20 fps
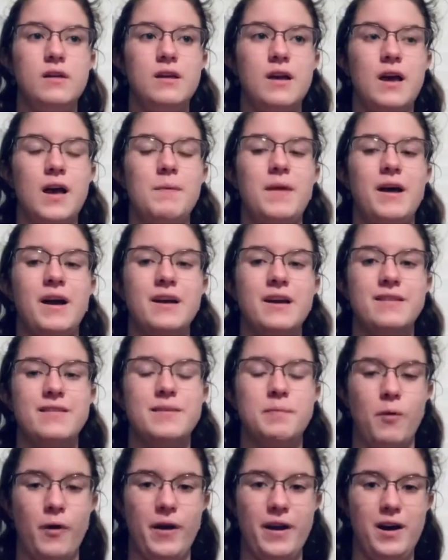I'm not going to
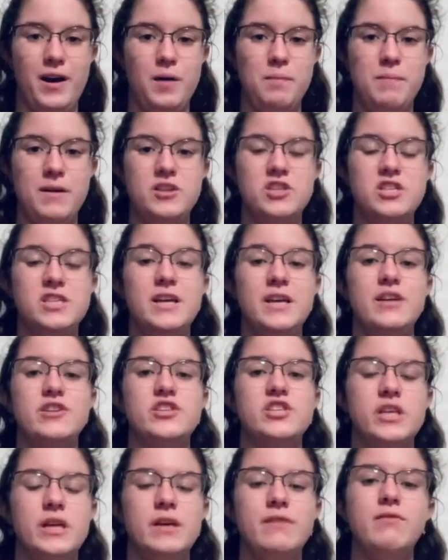spoil, but she
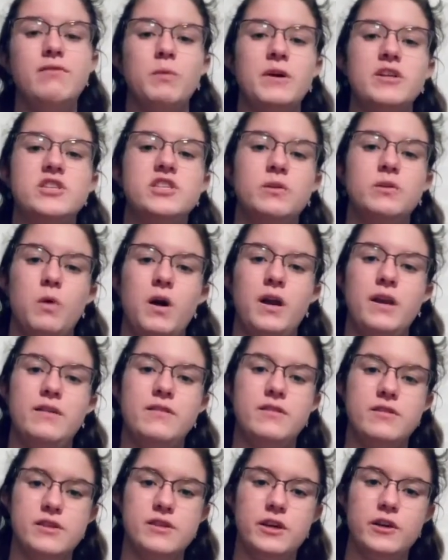achieved what she wanted
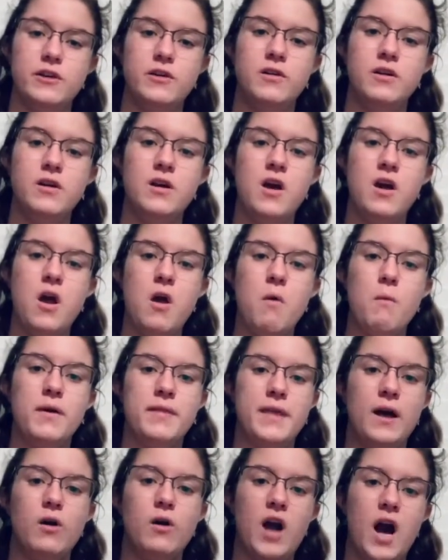to do
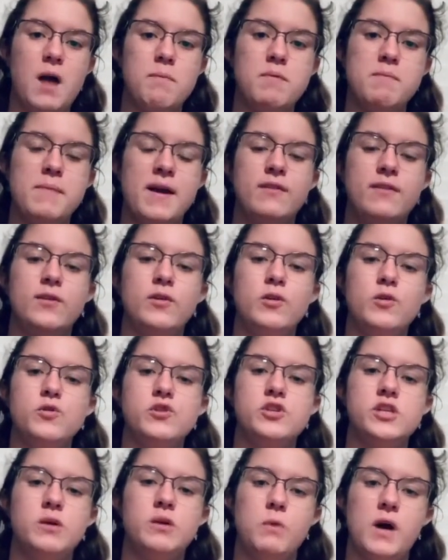without compromising who
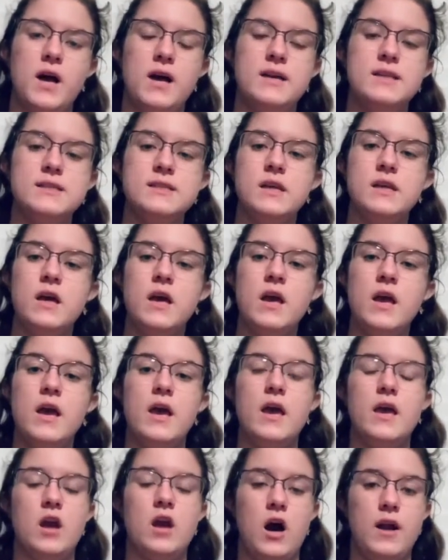she was.
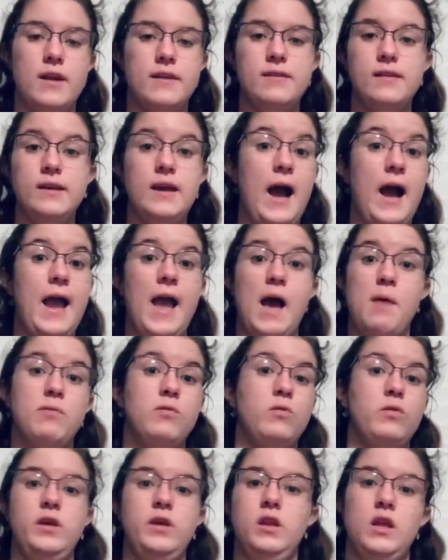And honestly, I
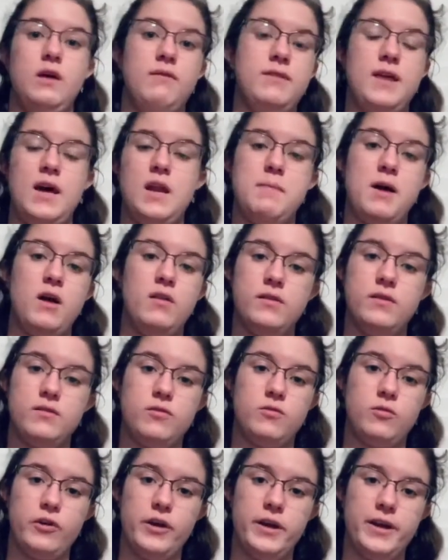absolutely love that about this
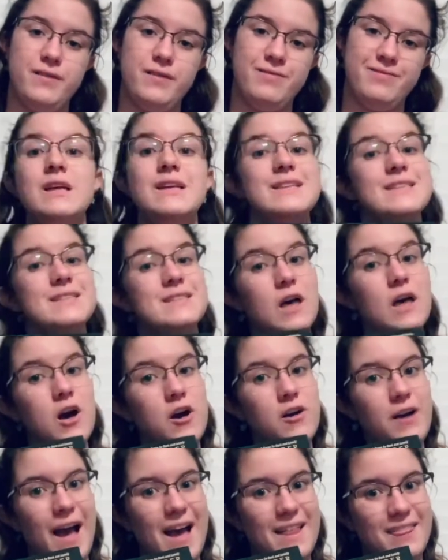story.
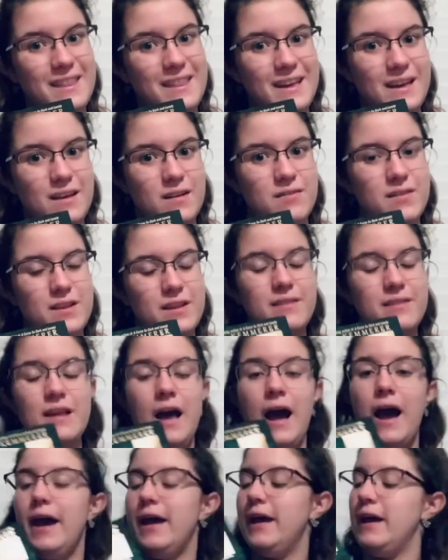So at the end of this,
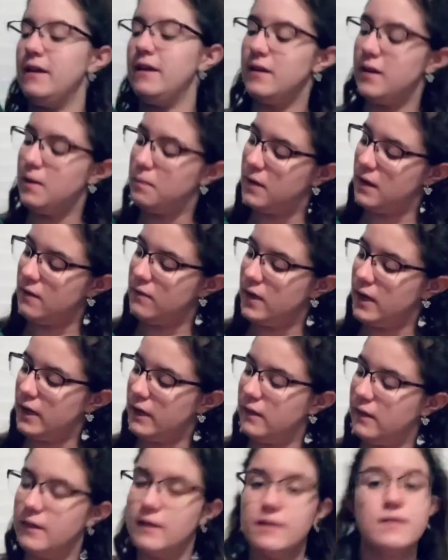I ended up
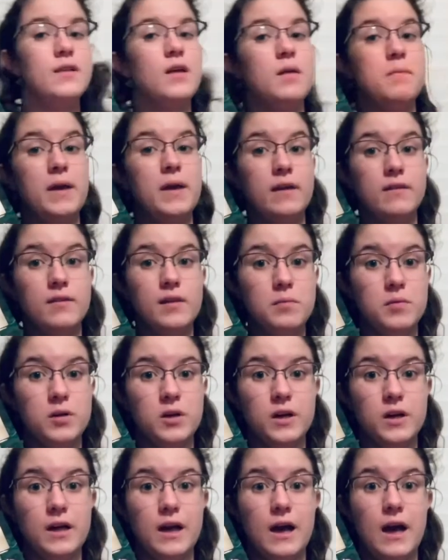giving this amazing
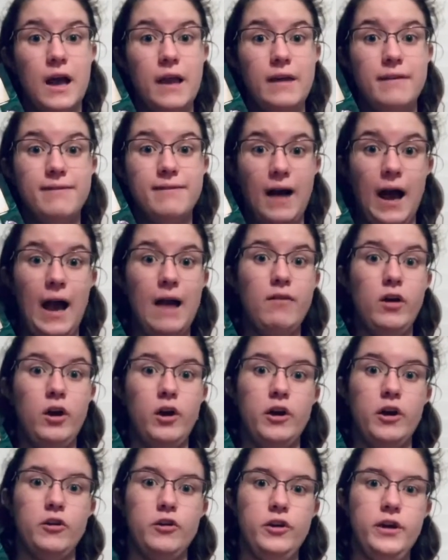book a 5 on
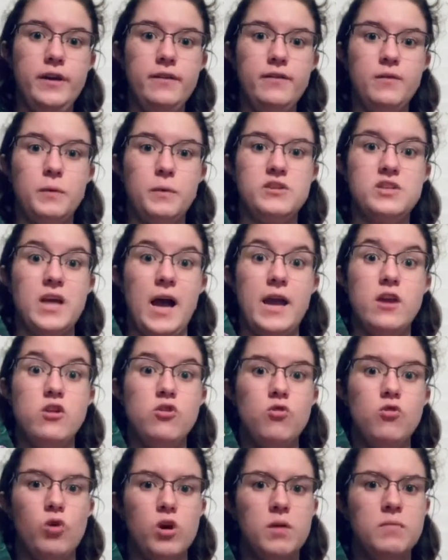Goodreads, which I
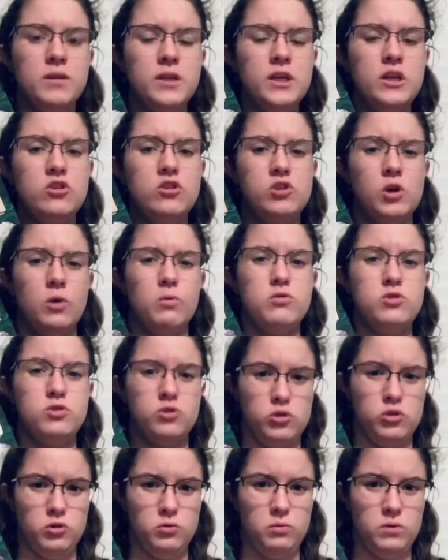normally don't
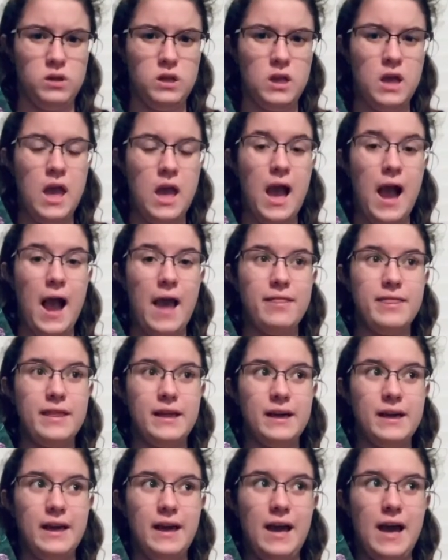do. I
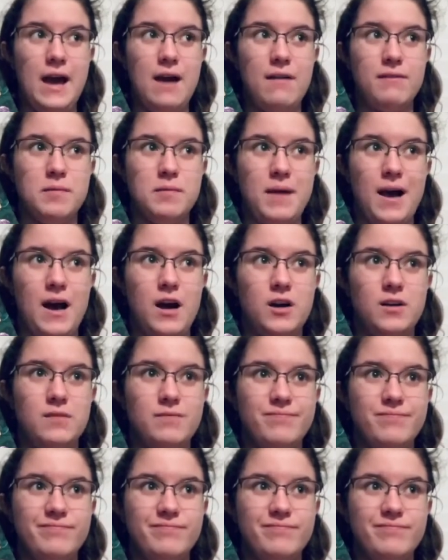think I have about